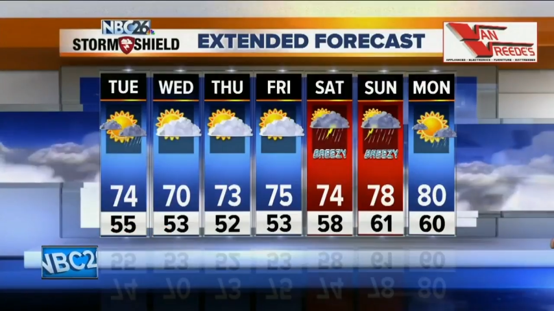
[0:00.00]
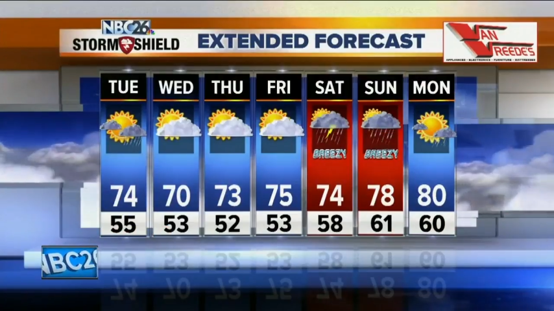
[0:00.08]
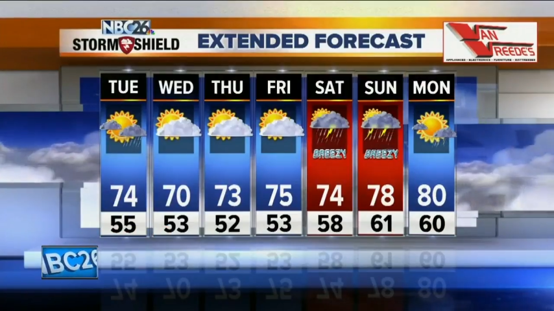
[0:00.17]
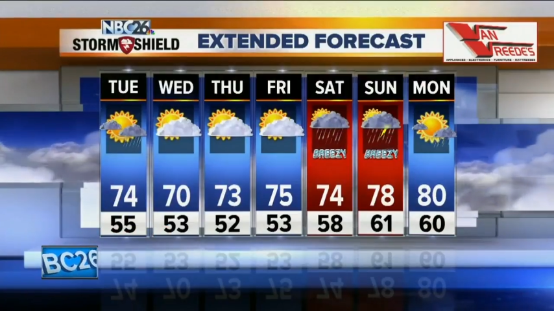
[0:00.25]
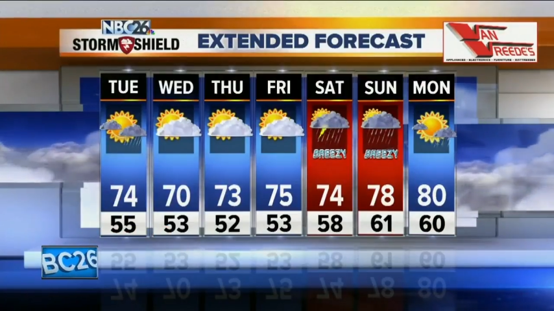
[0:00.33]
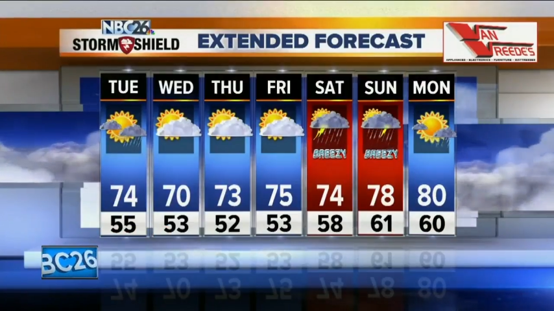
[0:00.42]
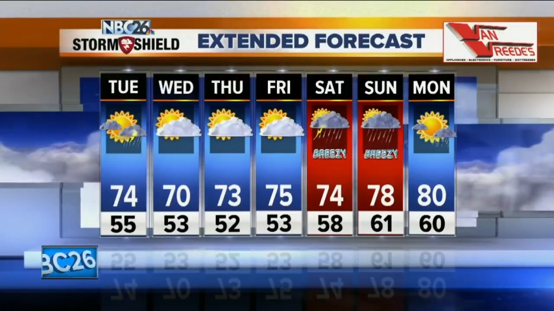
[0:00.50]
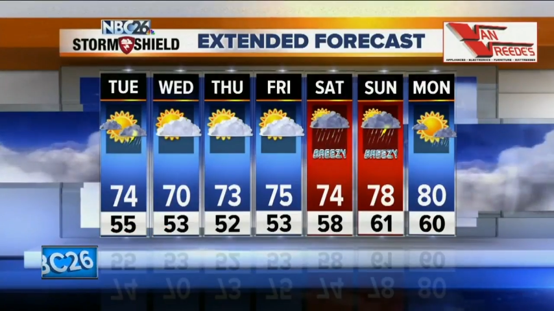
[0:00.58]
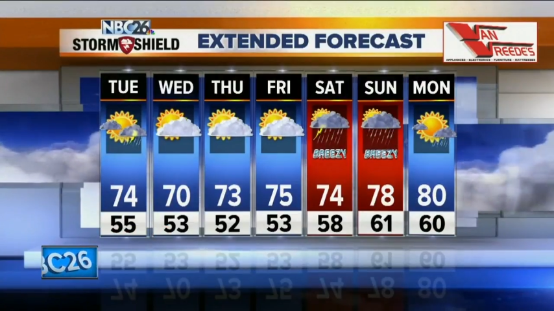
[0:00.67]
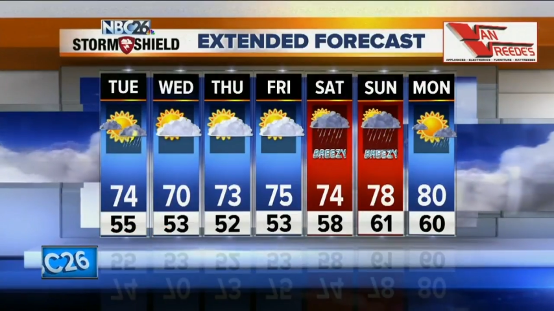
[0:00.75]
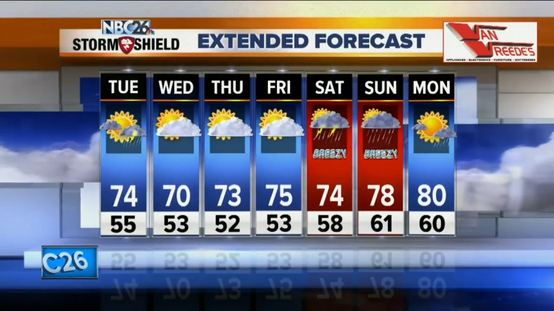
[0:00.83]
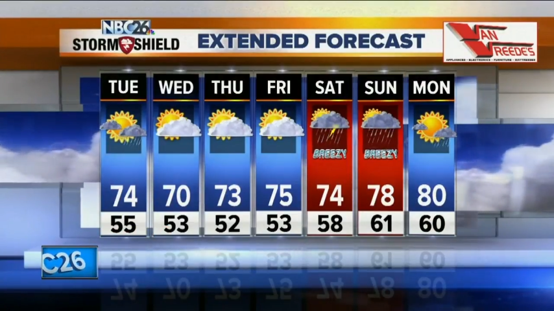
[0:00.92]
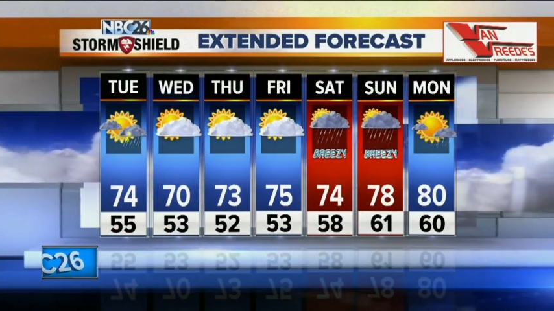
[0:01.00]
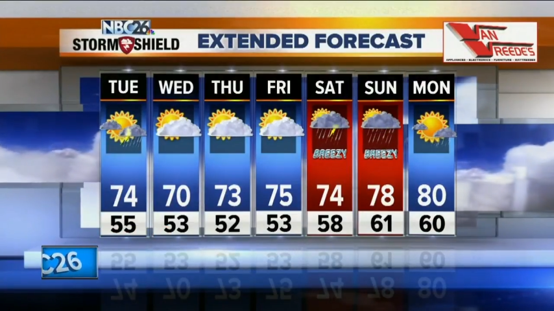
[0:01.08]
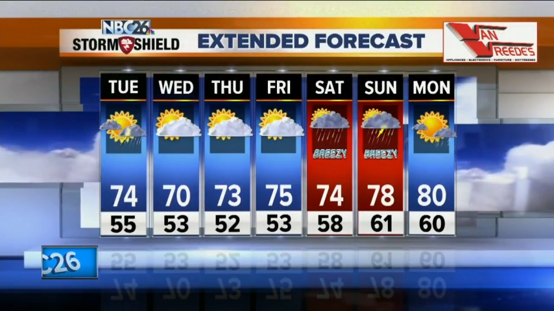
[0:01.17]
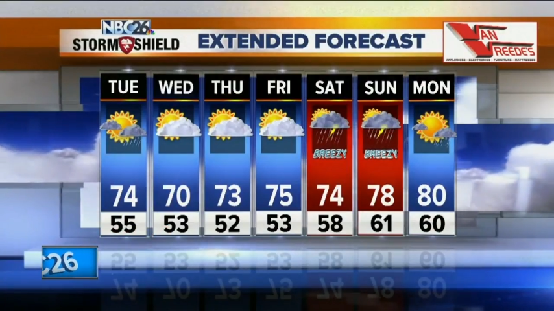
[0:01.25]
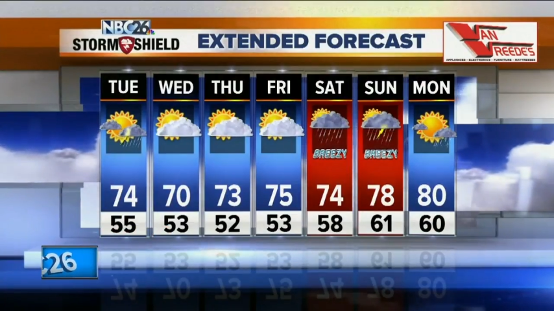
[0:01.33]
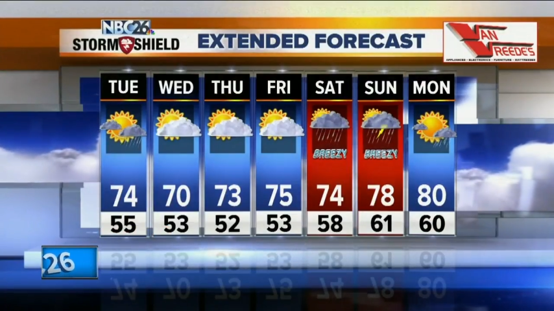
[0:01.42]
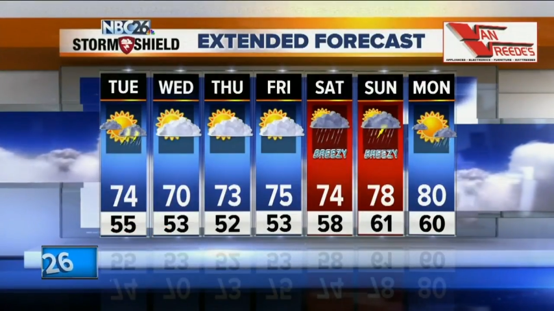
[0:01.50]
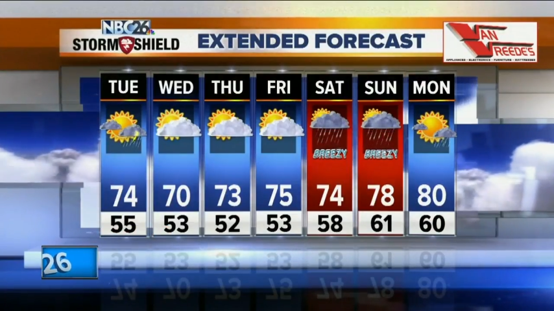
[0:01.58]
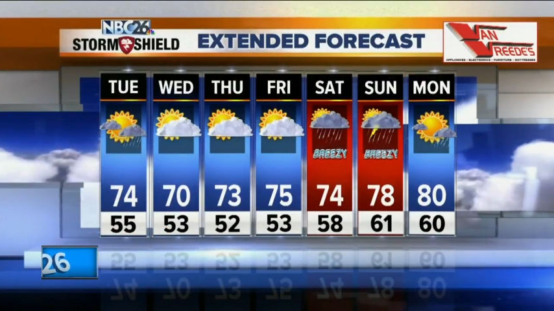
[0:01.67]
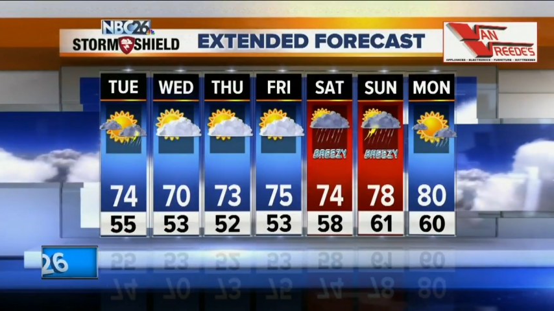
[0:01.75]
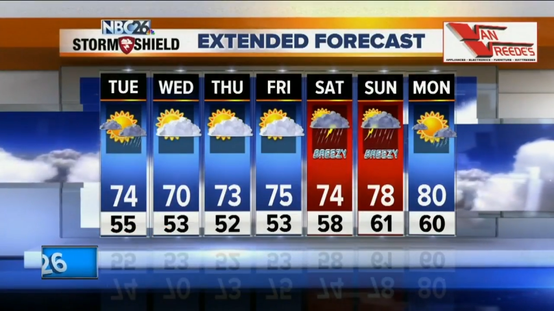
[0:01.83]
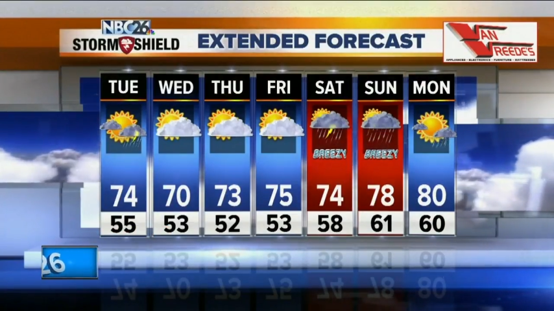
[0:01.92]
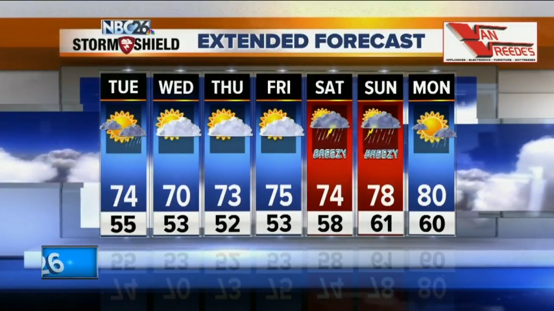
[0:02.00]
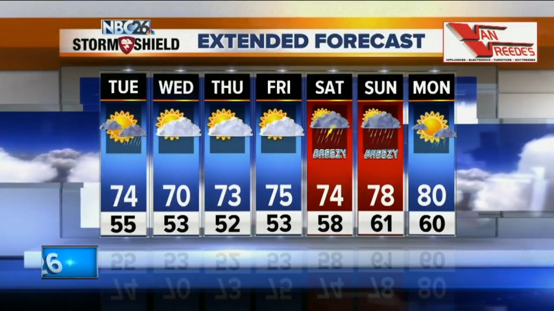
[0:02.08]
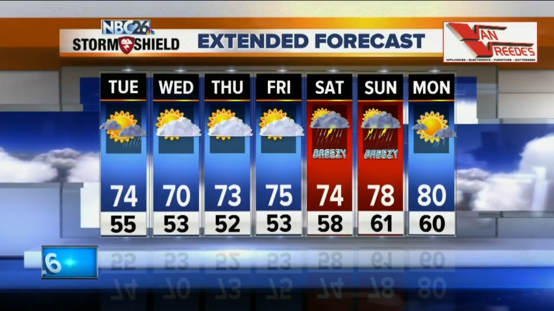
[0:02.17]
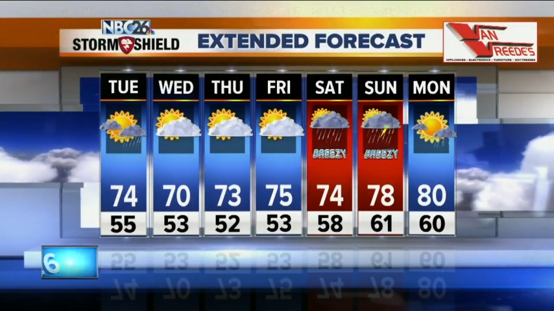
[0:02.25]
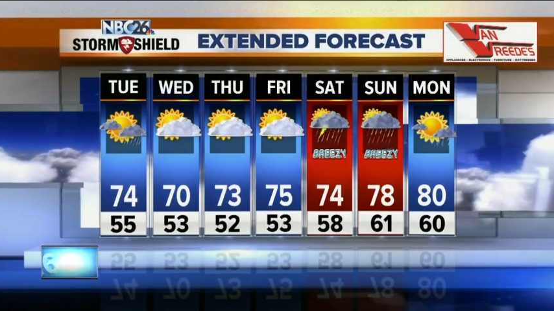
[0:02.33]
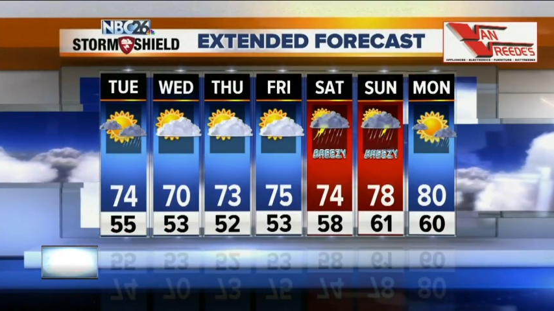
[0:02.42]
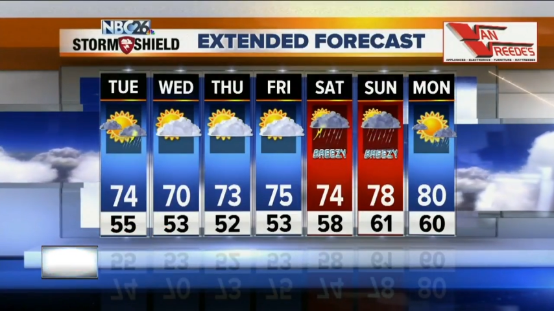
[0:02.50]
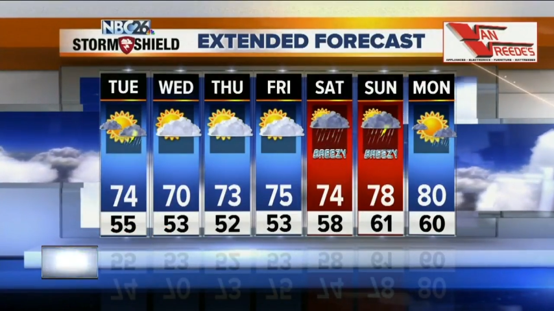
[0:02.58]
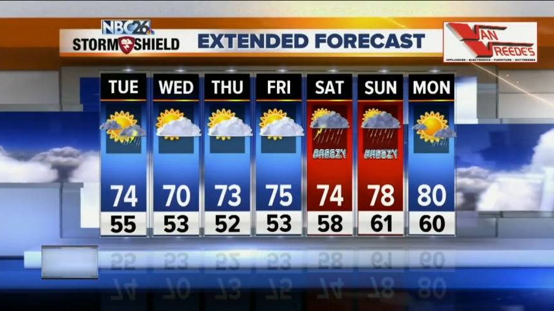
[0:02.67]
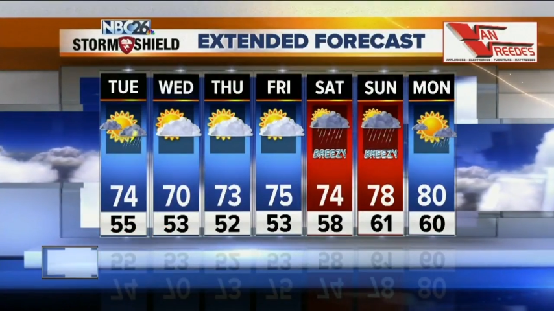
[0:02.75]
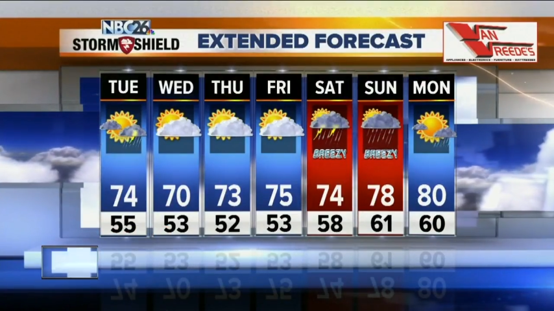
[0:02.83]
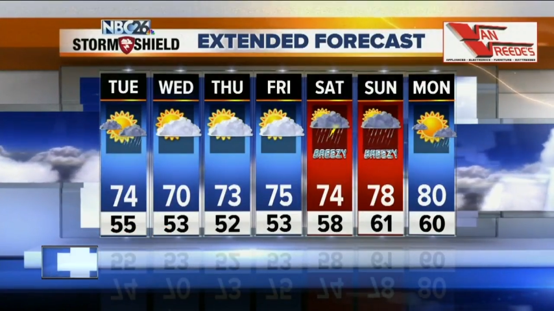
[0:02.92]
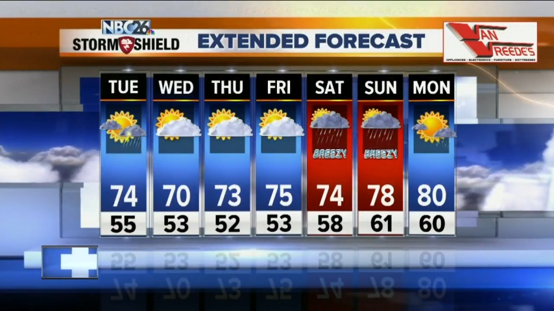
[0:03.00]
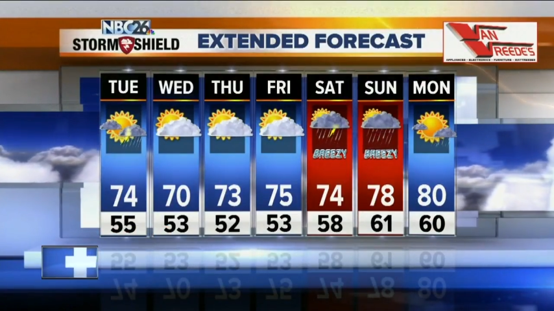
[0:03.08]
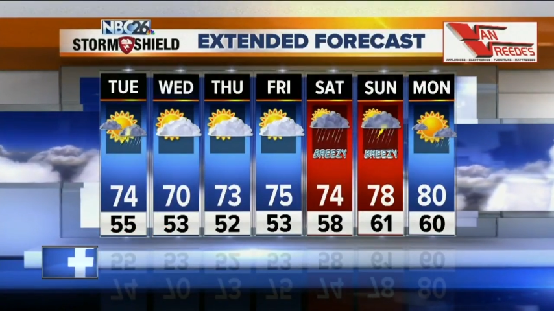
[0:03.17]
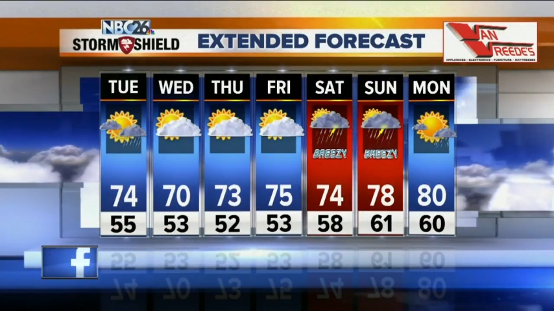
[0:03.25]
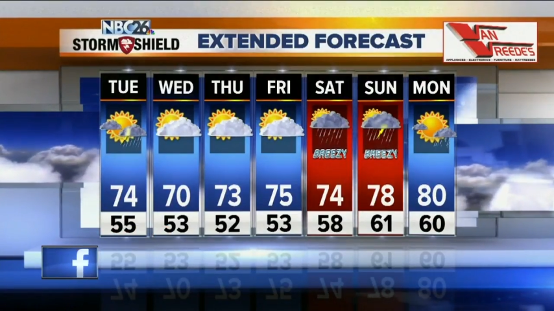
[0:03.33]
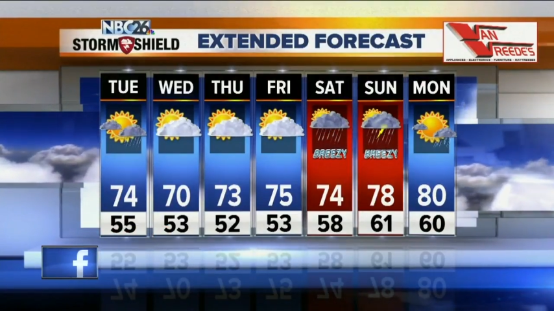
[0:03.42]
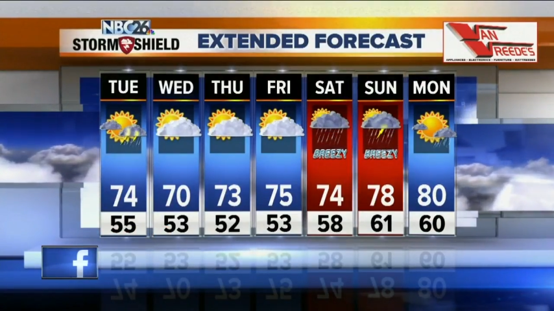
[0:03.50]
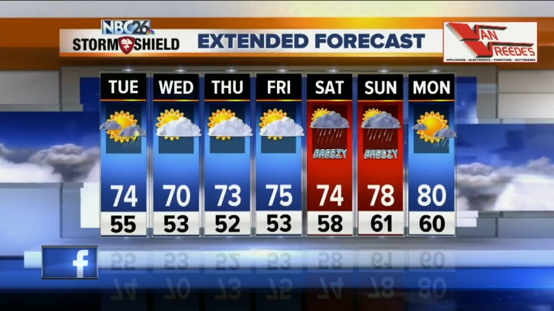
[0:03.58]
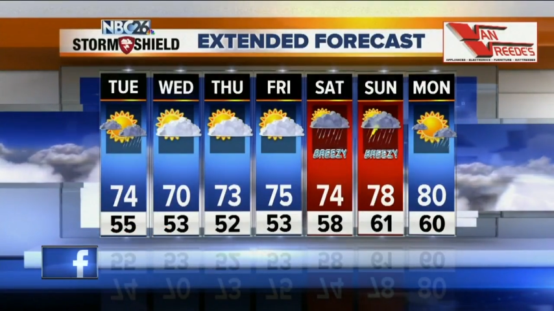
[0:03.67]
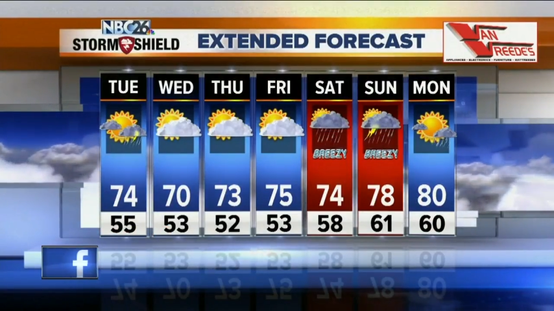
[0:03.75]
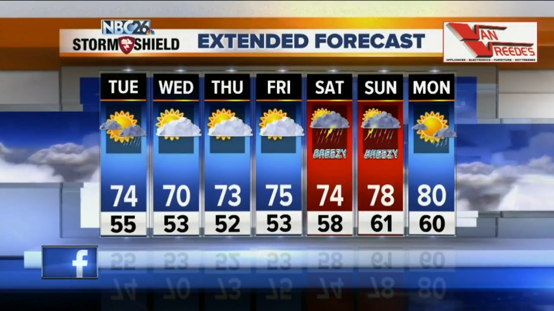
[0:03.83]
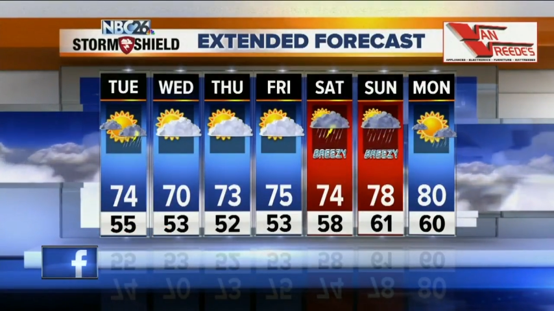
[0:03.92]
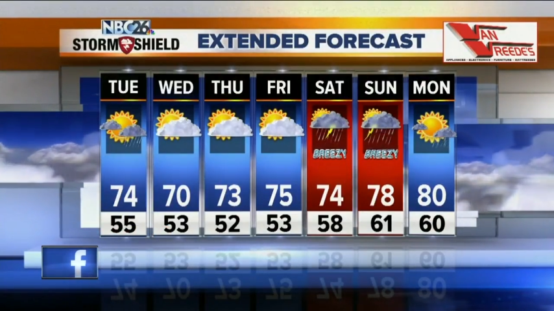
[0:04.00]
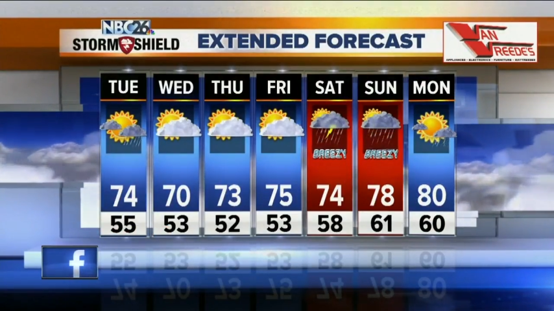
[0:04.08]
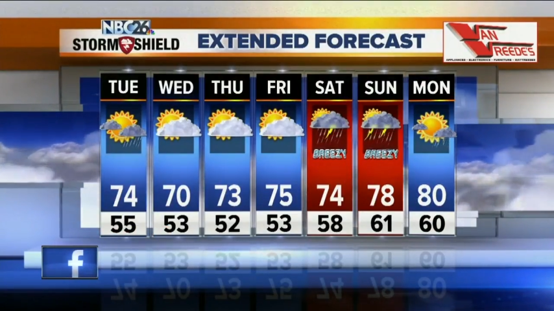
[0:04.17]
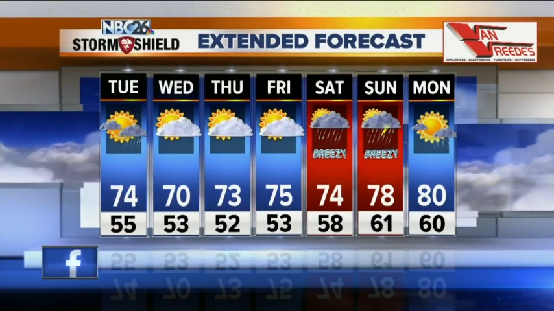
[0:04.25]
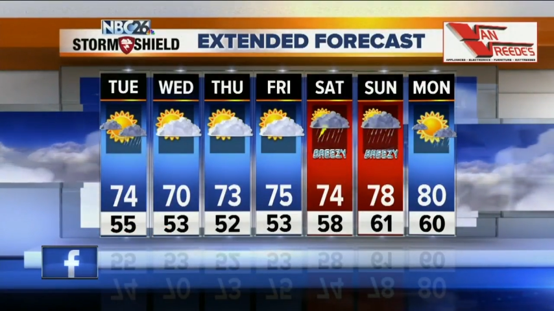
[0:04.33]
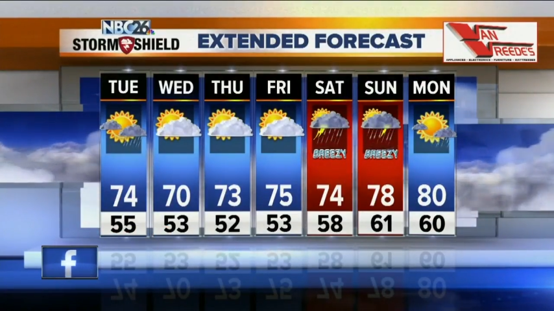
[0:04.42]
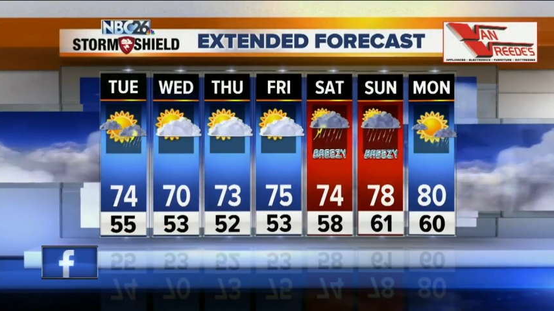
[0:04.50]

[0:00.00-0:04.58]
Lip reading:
(no speaker visible)